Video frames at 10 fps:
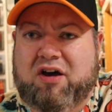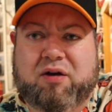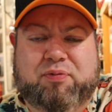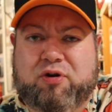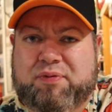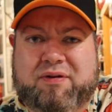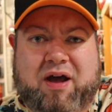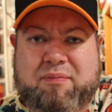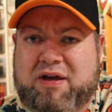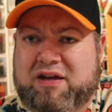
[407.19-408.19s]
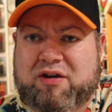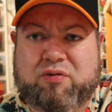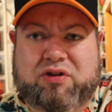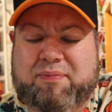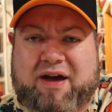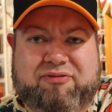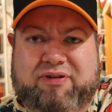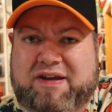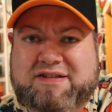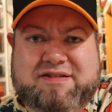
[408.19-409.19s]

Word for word: dog poop and I'm making a really bad face.